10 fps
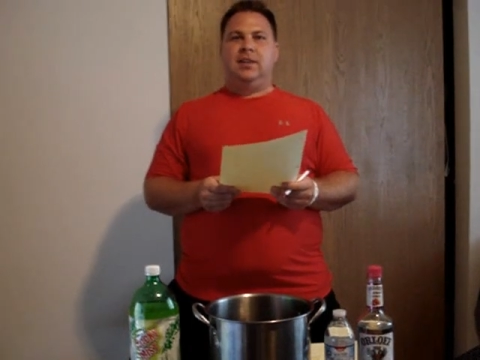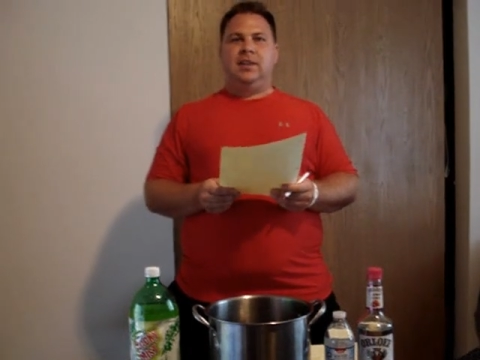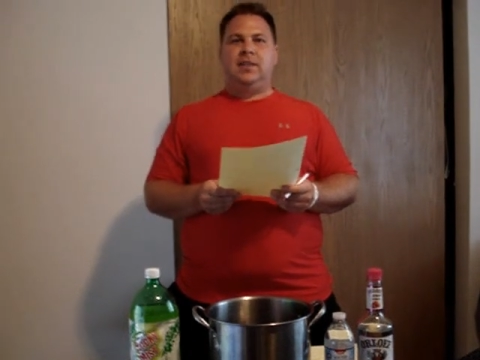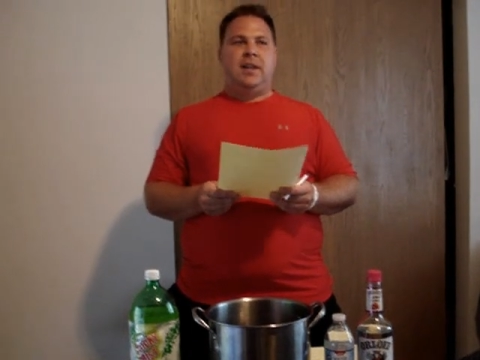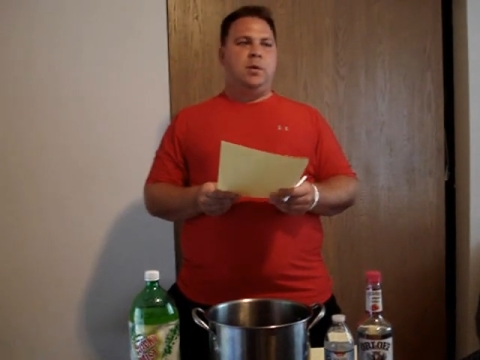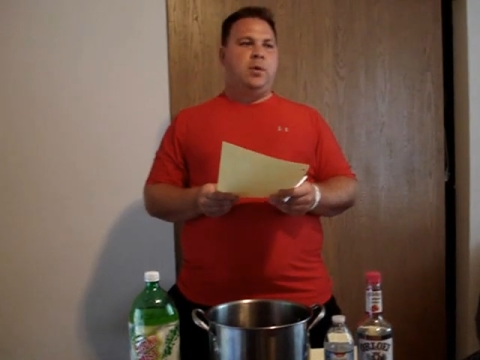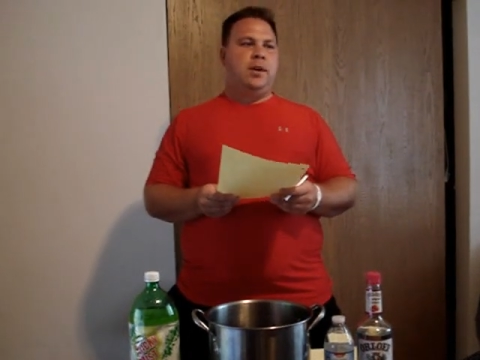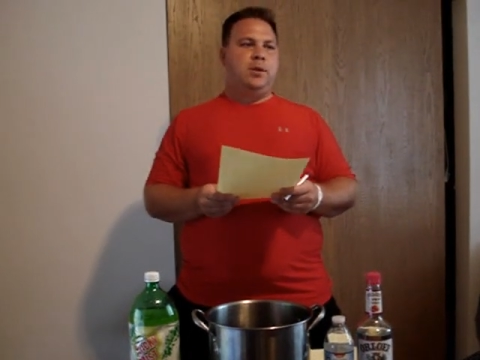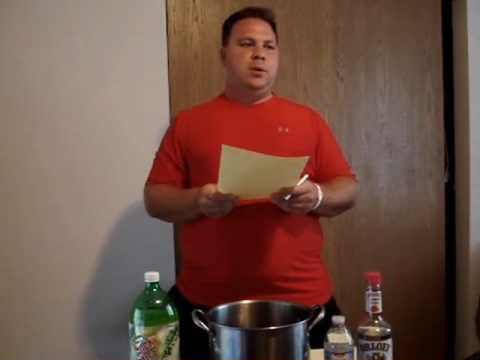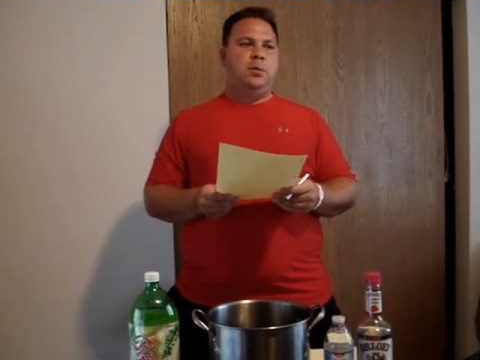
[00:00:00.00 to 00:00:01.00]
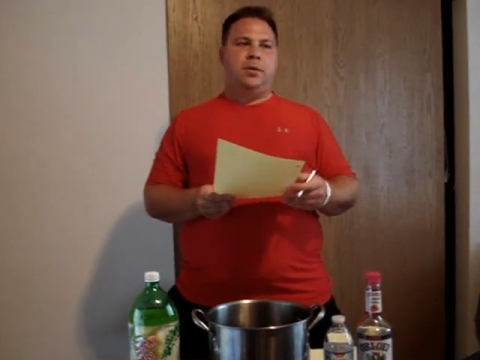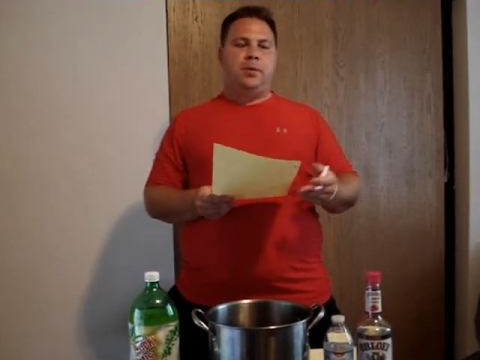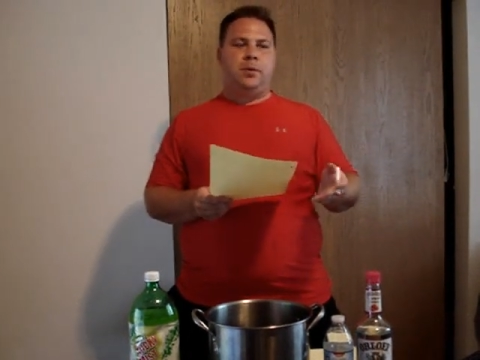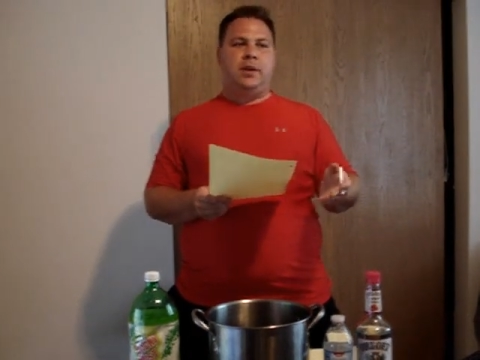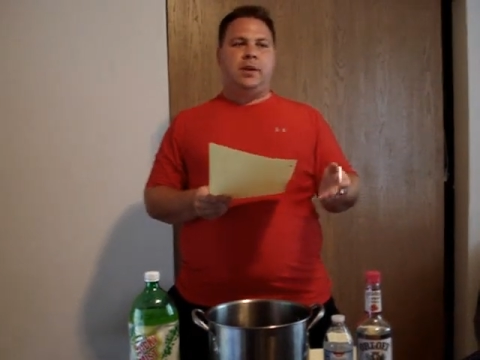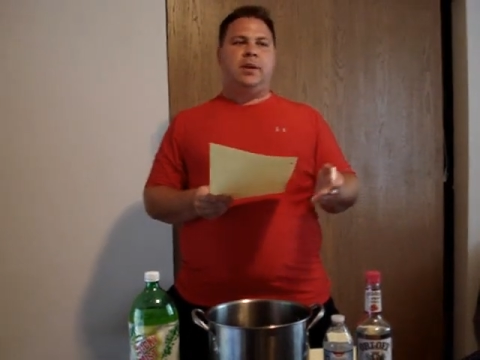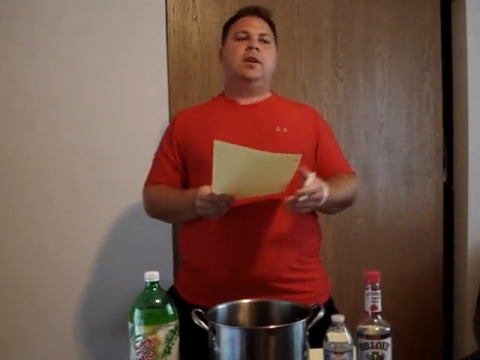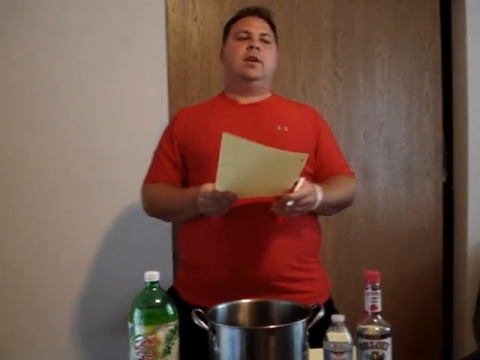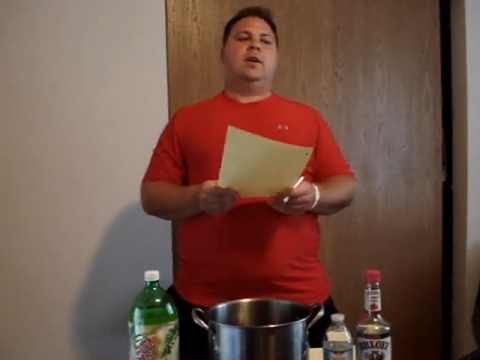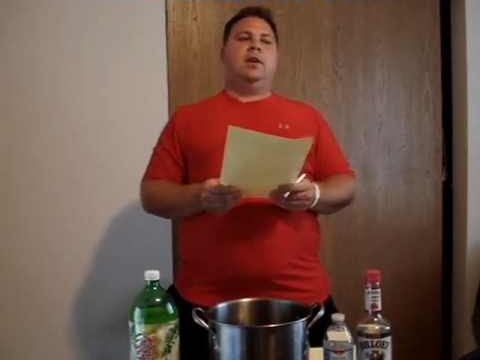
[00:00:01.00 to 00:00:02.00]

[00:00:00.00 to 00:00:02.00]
Let's say week 2 or 3